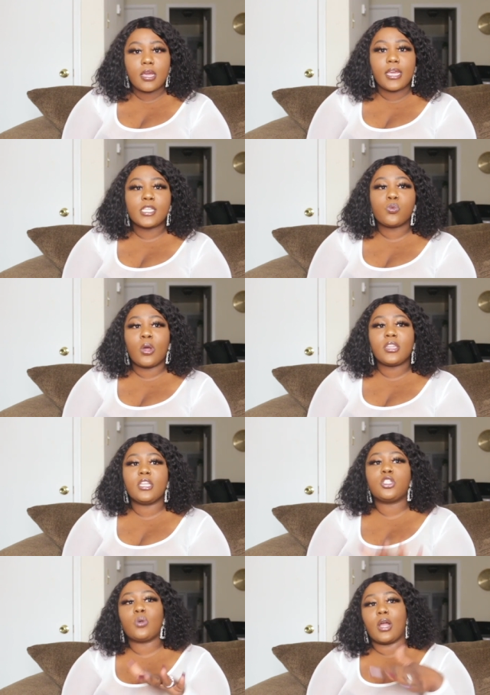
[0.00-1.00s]
It's one
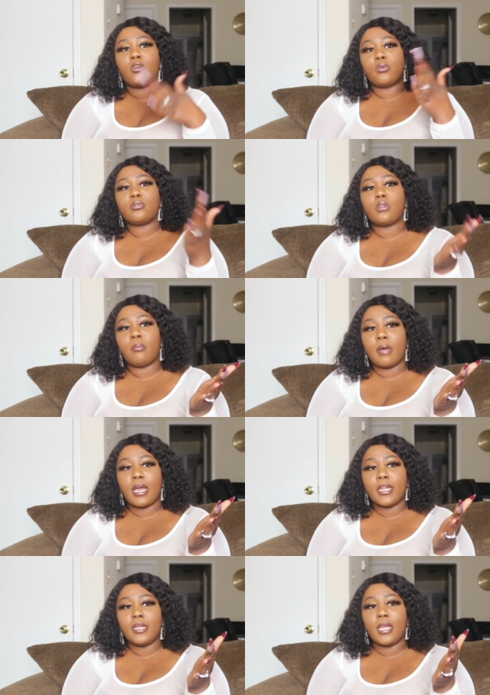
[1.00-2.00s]
thing to outgrow
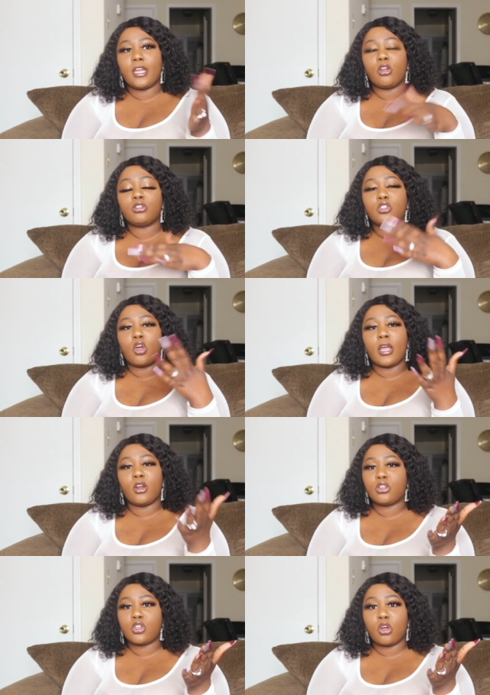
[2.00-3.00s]
somebody and don't talk and
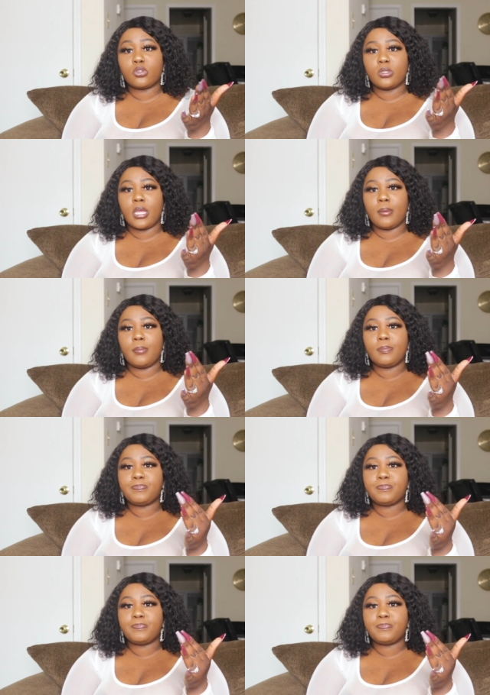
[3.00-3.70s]
not talk to them